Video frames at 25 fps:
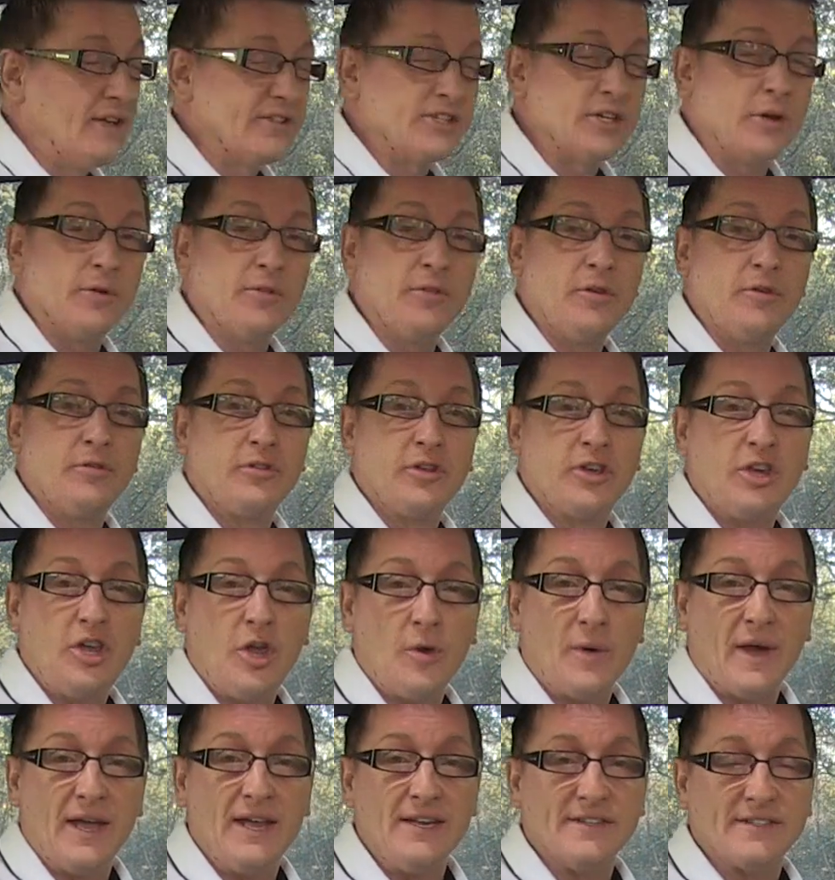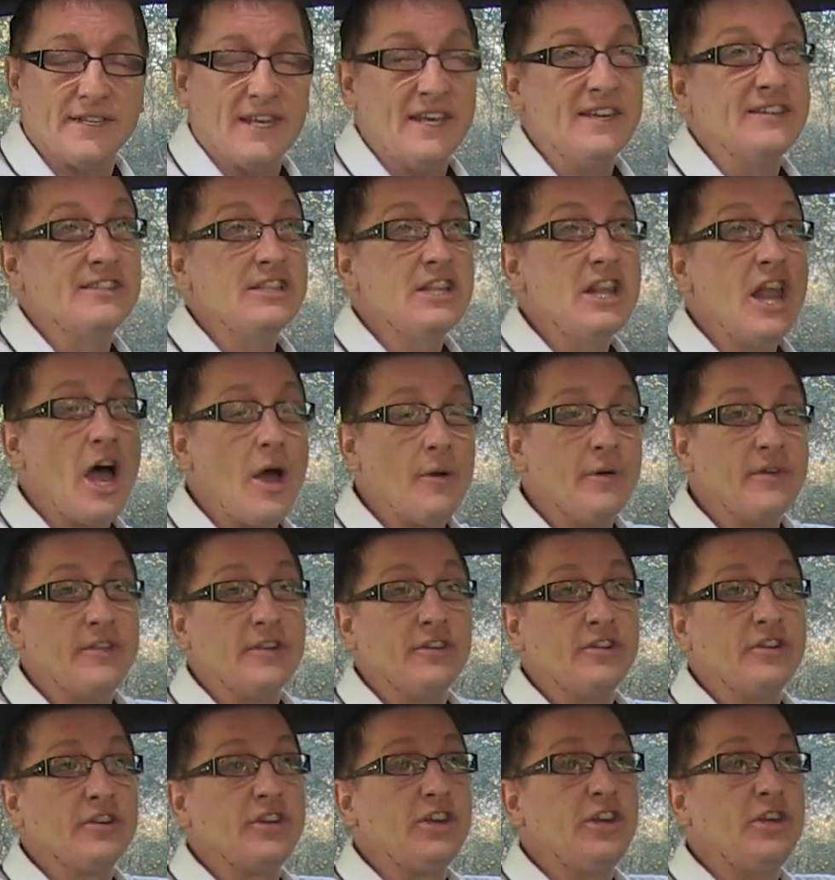So although the Q8 is lower
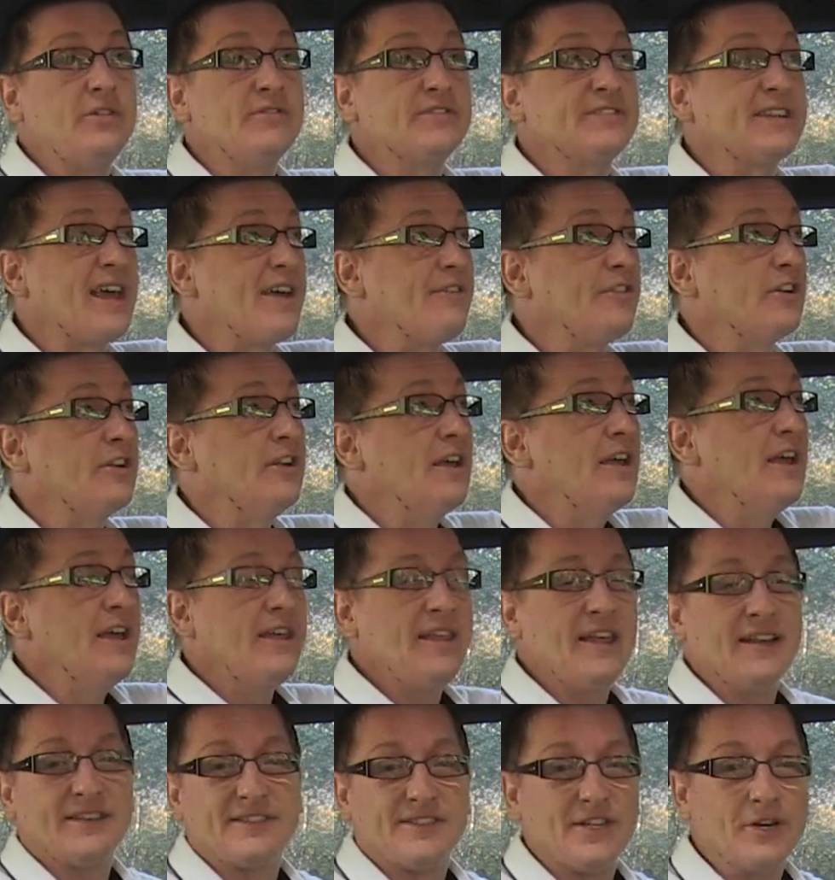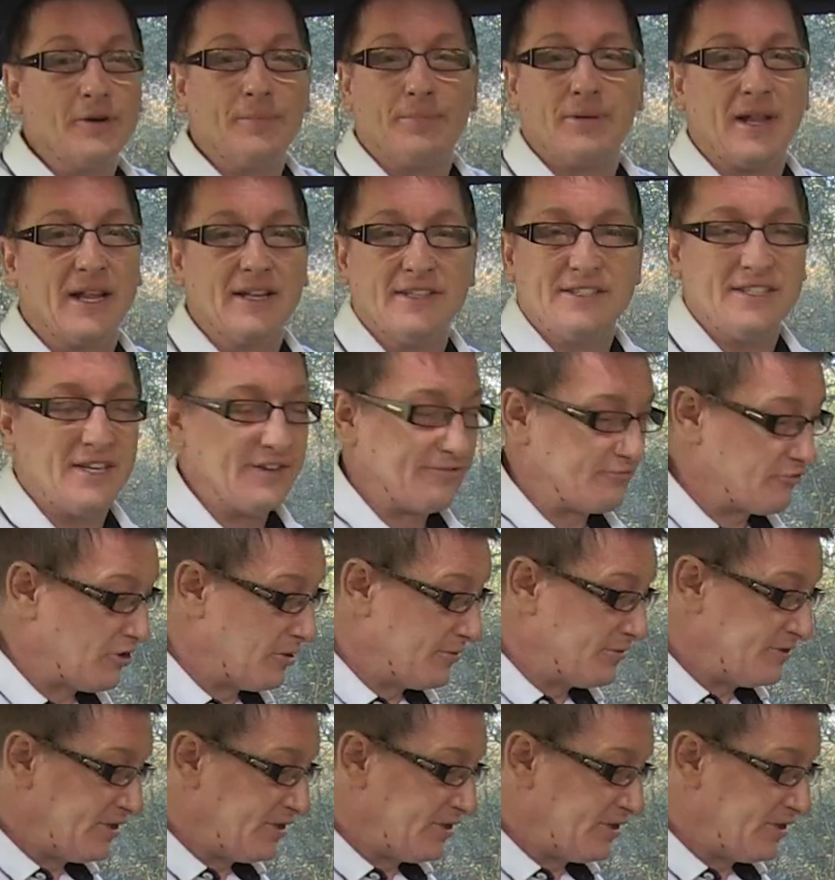than the Q7, there's still plenty of room.